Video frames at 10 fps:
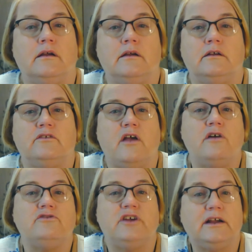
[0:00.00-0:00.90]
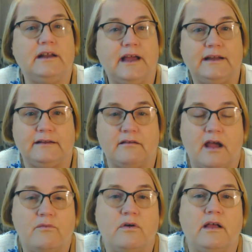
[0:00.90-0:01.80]
So Chuck and I
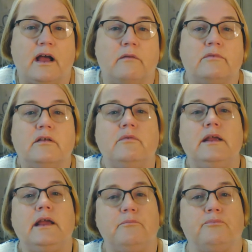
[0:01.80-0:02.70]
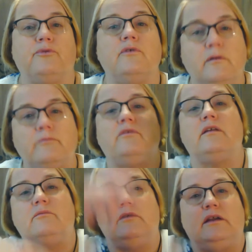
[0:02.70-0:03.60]
decide we'll help. So we get brooms,
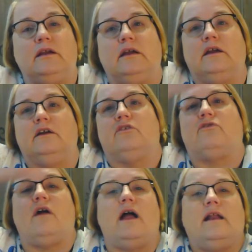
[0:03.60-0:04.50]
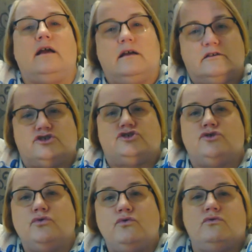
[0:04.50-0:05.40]
and we try to
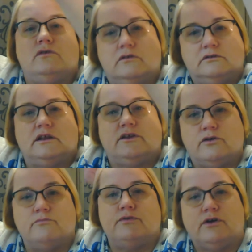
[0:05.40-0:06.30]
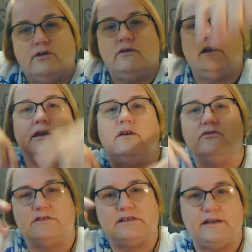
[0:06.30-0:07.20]
shoo the little bird, and of
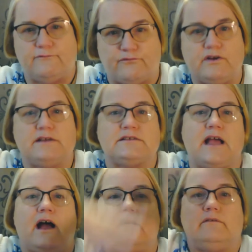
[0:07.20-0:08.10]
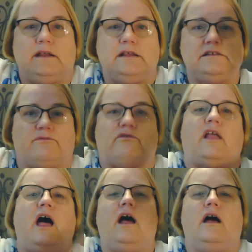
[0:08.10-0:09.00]
course he freaks out and he's
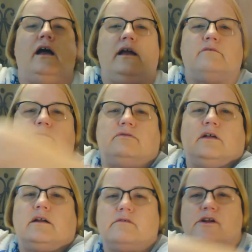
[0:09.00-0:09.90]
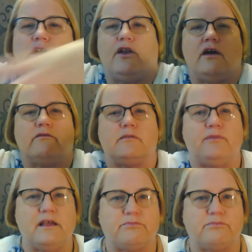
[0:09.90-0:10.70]
flying, fluttering all over the place.